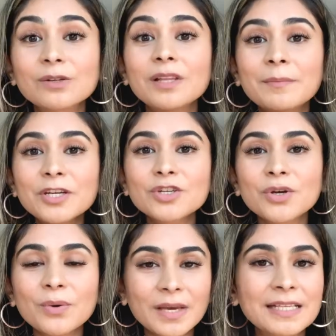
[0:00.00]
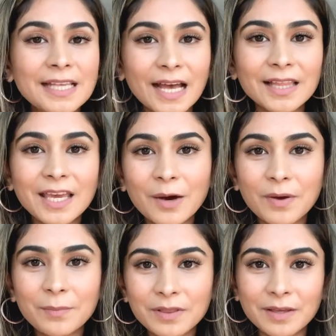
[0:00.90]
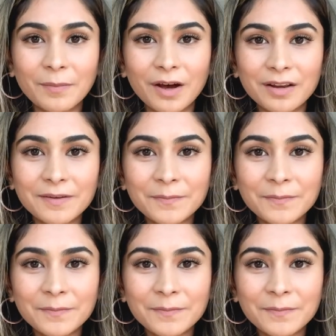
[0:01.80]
So let me show you exactly how I put them on.